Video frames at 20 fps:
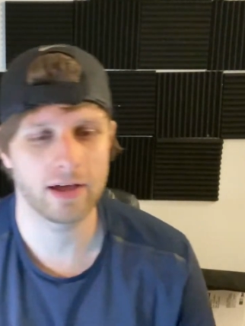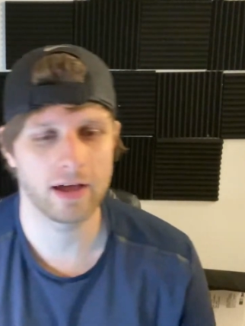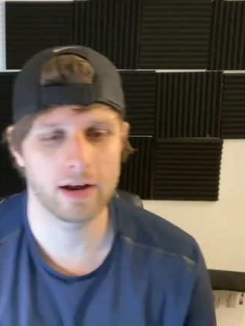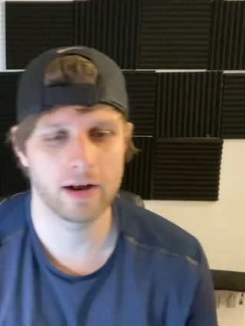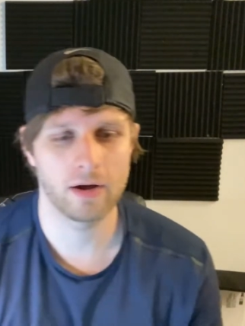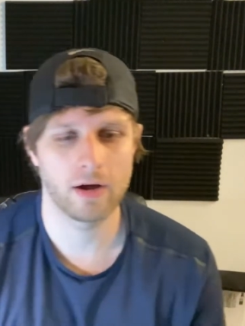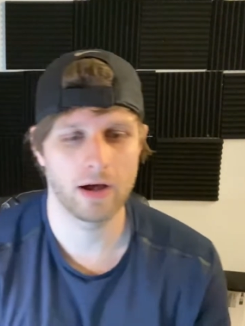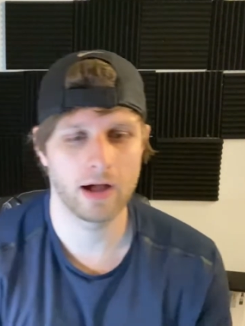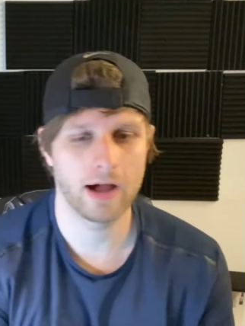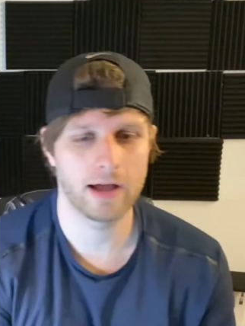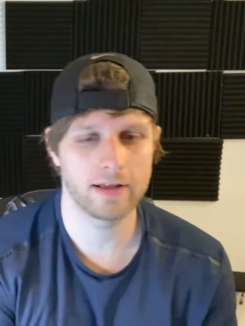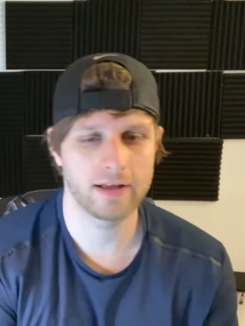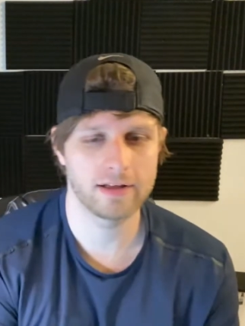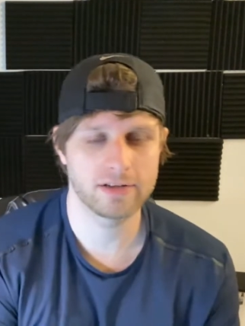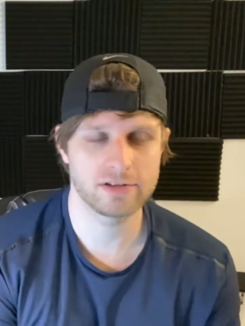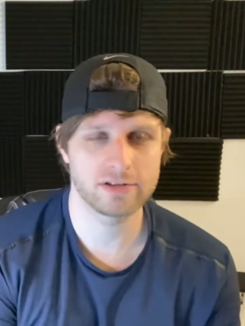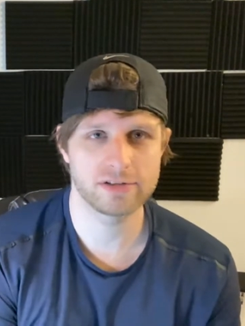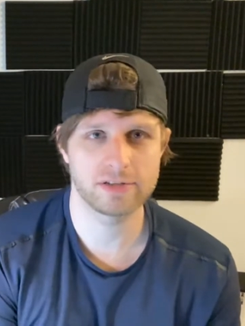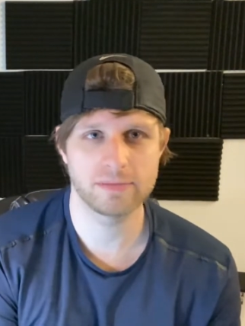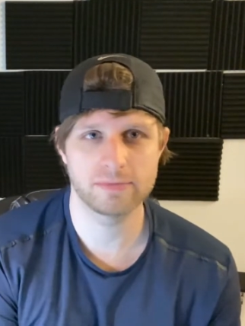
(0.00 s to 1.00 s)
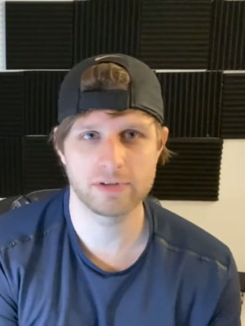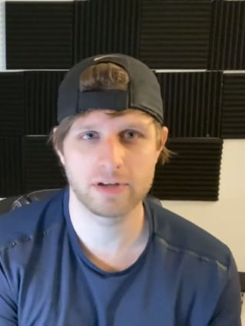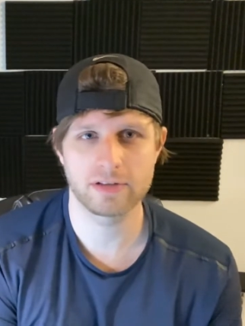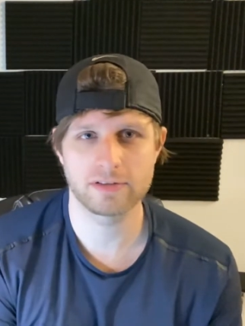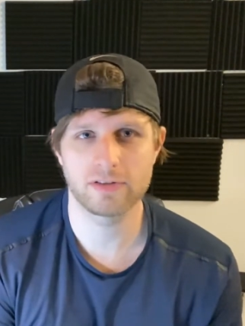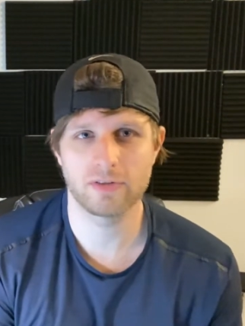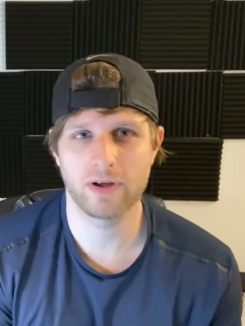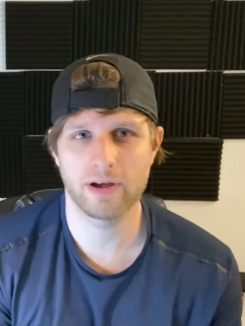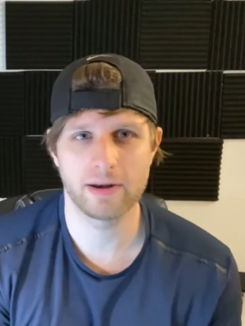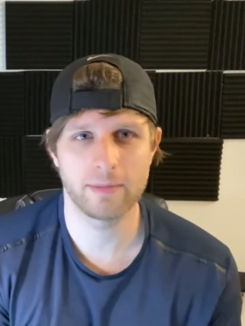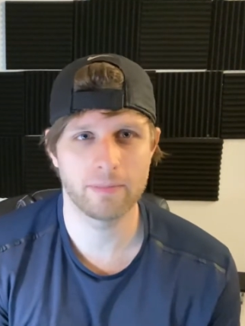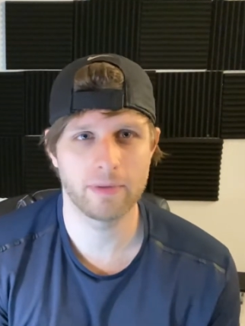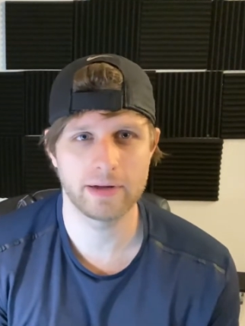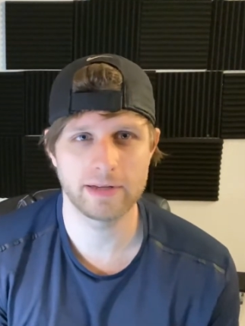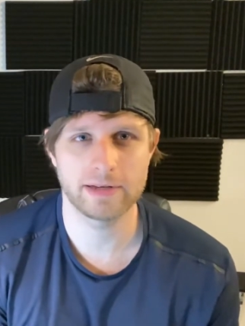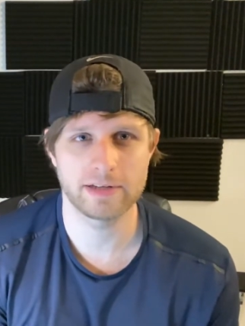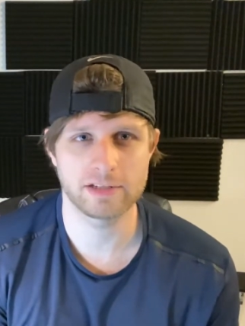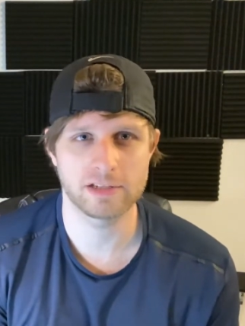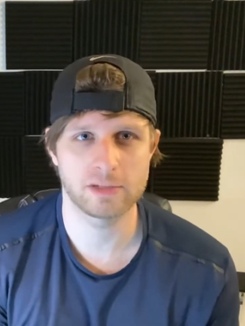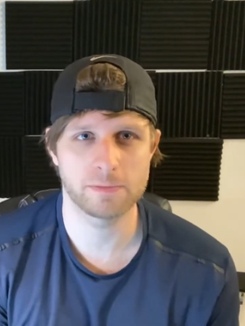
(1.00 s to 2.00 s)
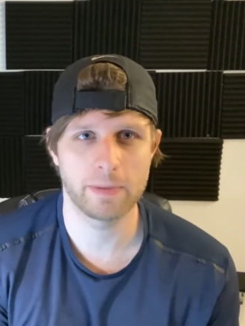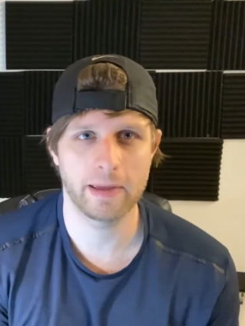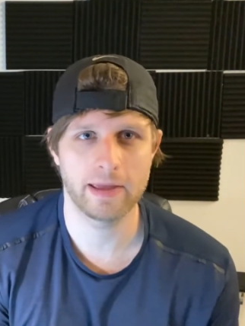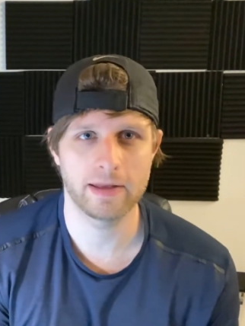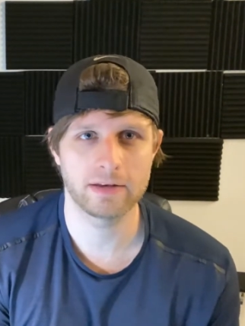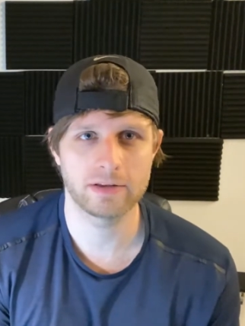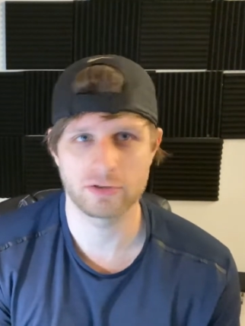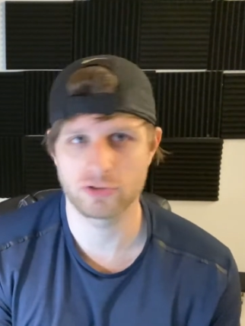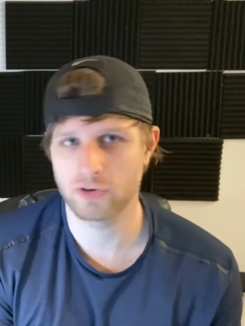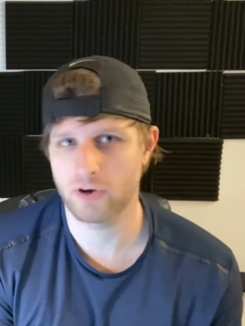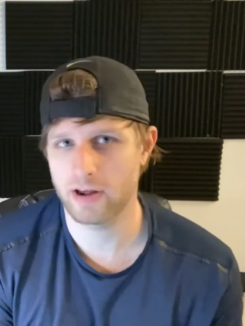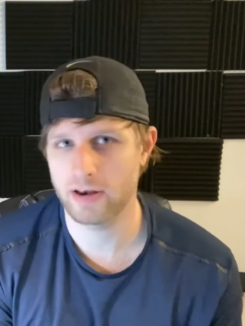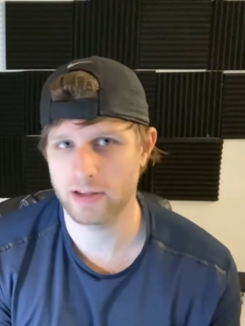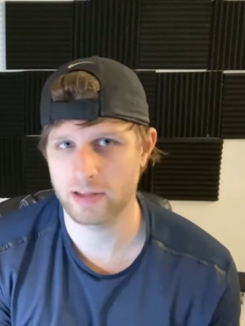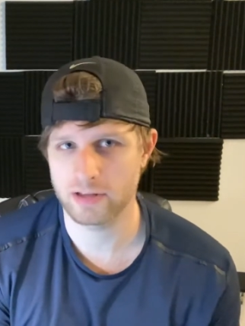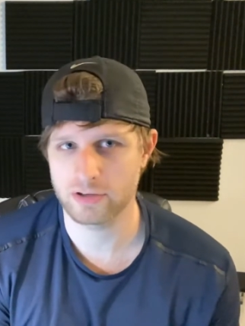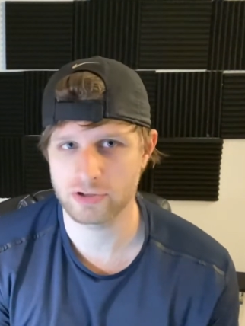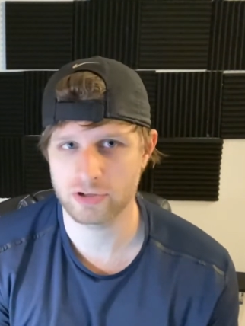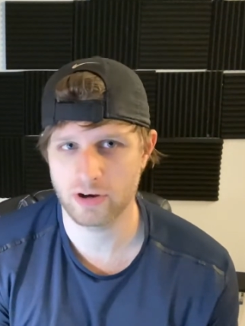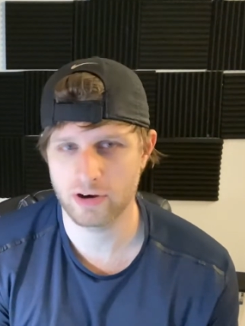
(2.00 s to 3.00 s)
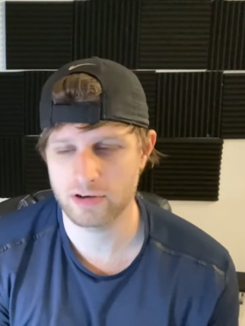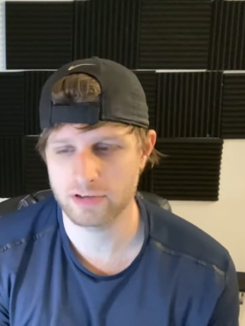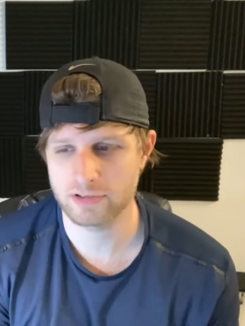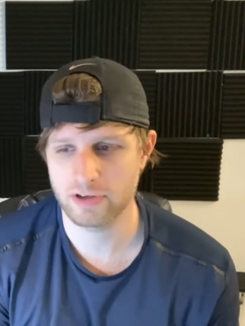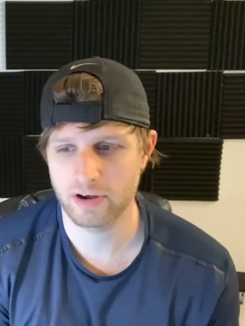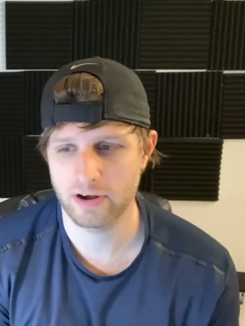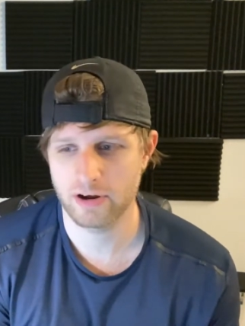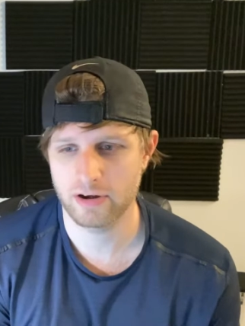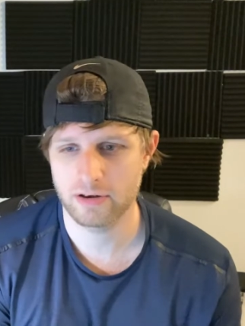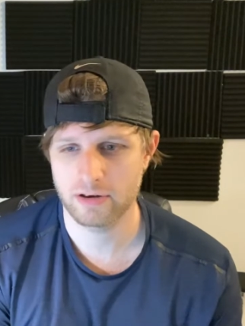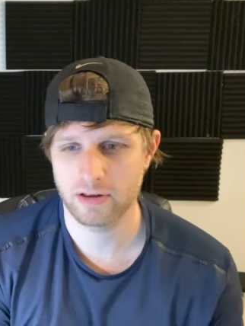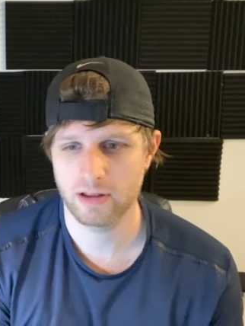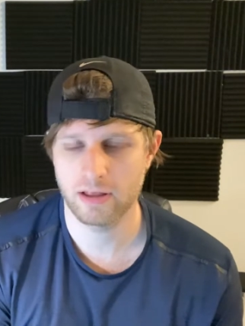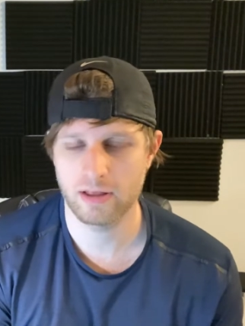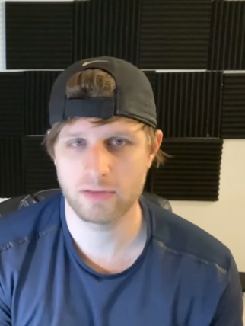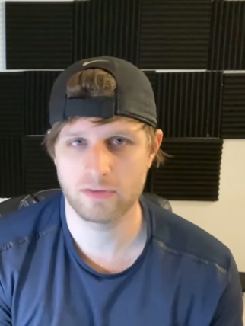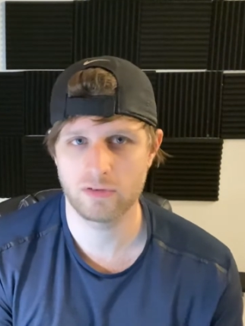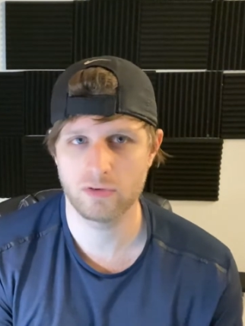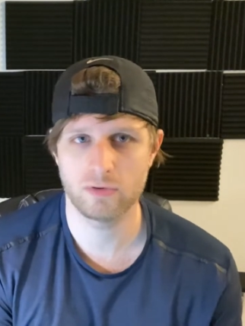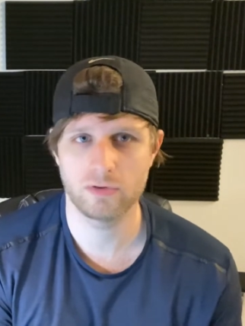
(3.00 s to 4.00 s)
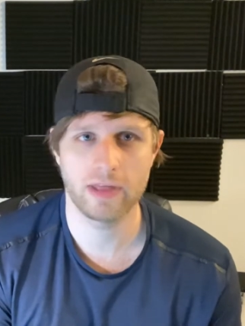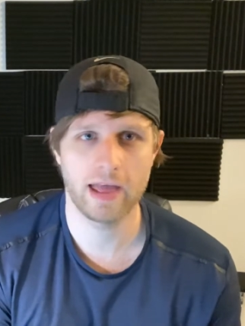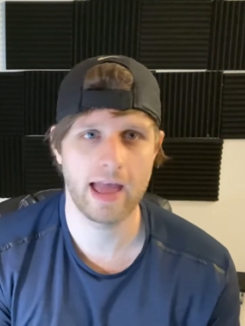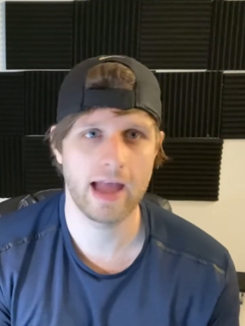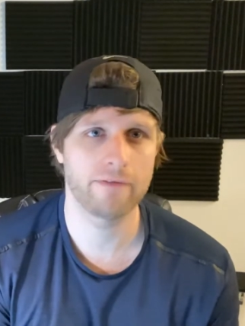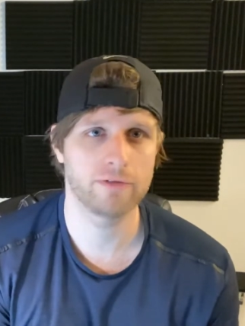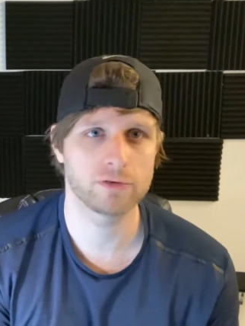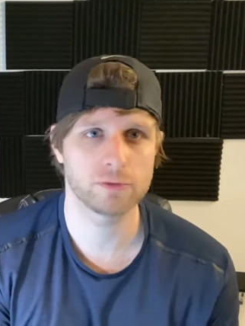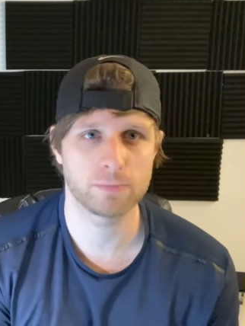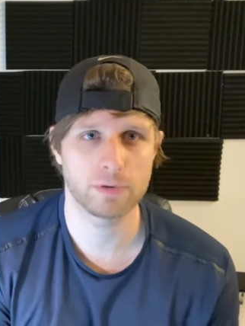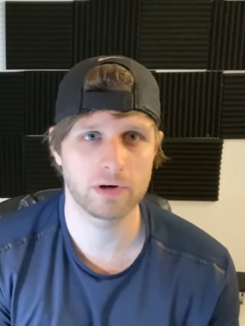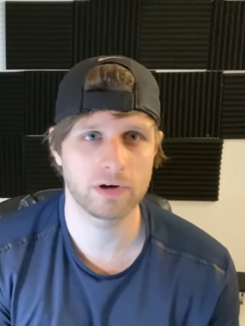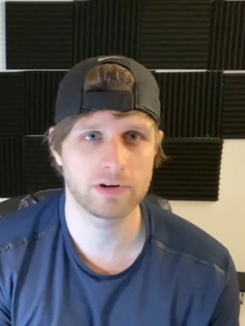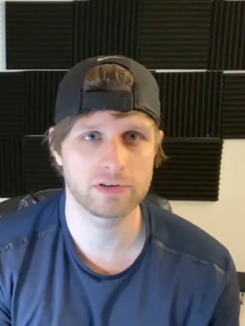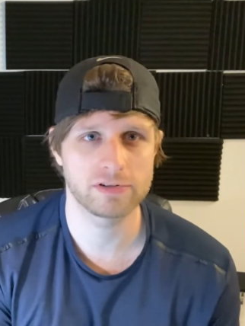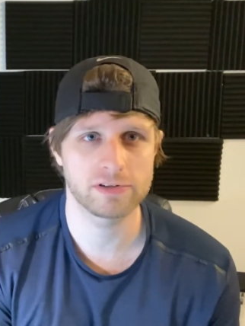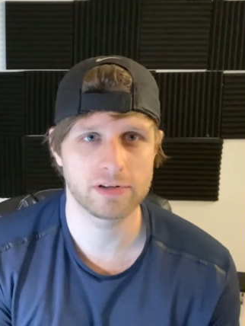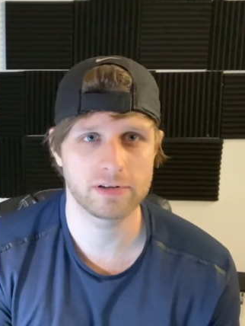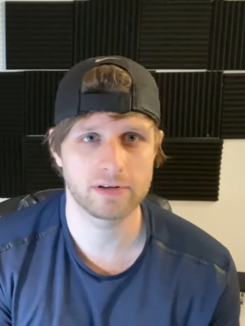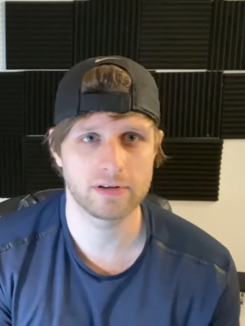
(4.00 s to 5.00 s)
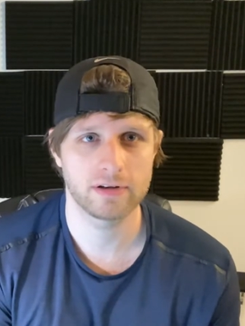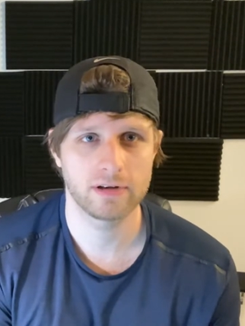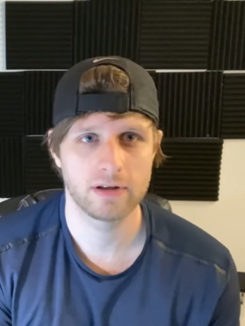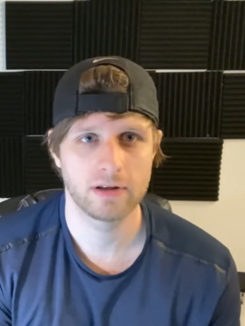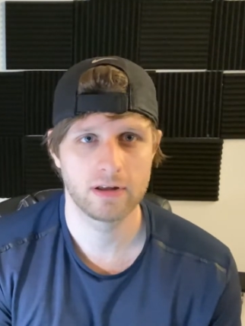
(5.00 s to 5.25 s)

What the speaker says: It just seems like it's a lot of money to spend to try to get a Charizard to the average person.